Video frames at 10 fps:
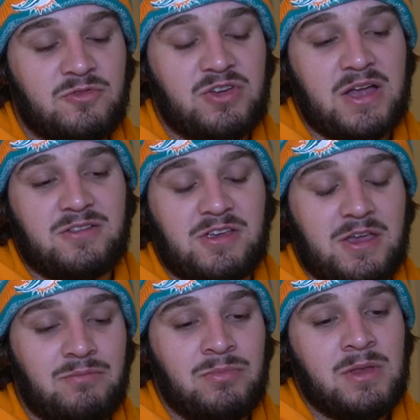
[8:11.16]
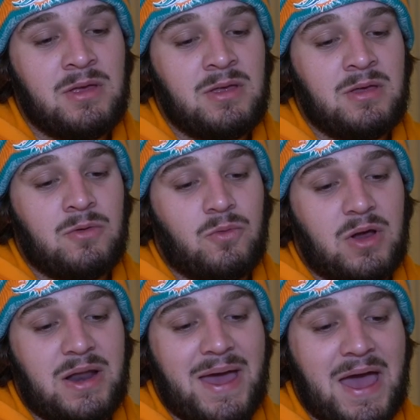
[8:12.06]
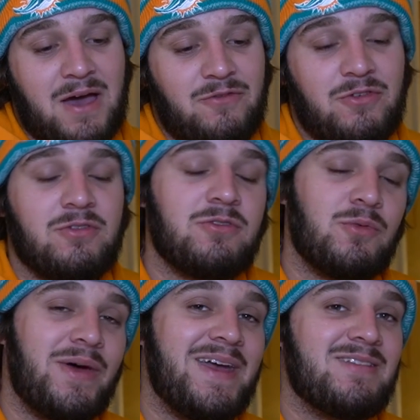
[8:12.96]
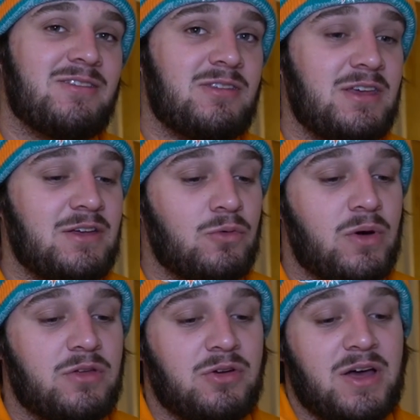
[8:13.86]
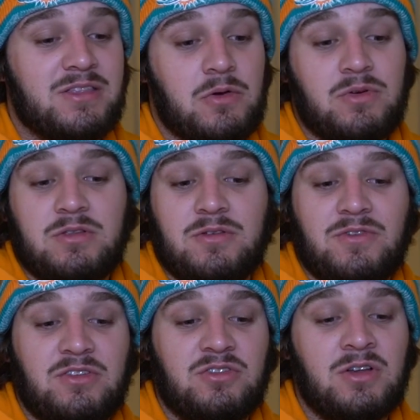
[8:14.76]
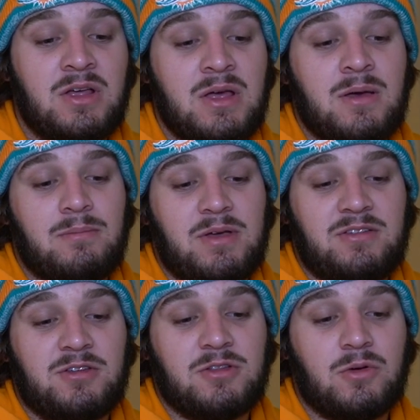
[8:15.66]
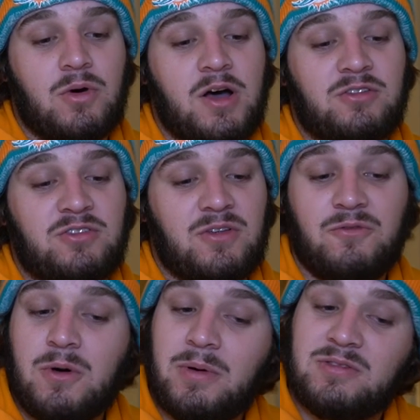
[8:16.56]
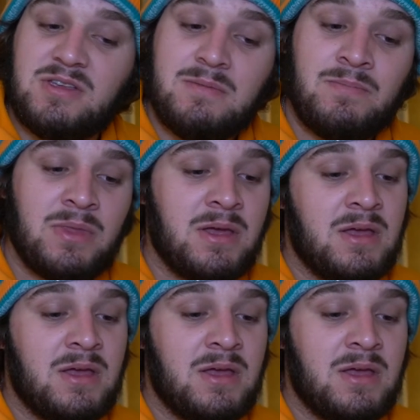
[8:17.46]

Giants game, we're going to have to wait and see whether or not they win the division based on the Washington football team.